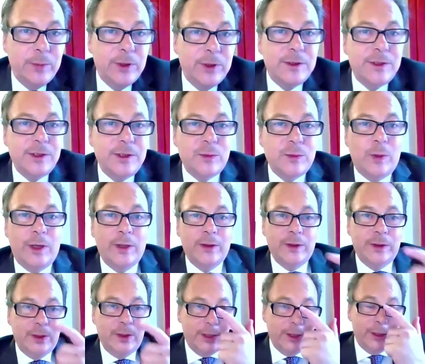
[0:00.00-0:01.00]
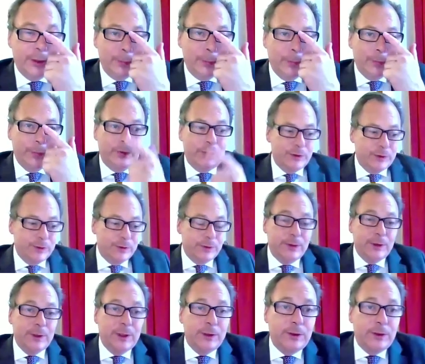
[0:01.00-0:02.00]
And maybe this is one more
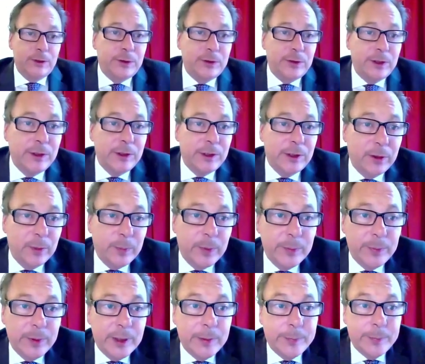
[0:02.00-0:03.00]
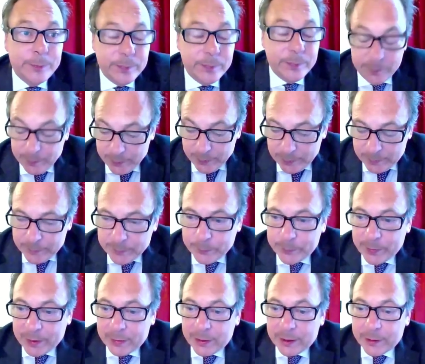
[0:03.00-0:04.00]
to Dr. Tariq
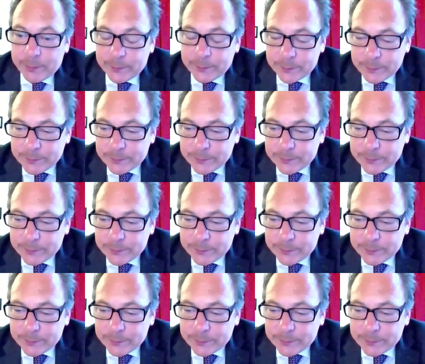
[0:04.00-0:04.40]
Ben.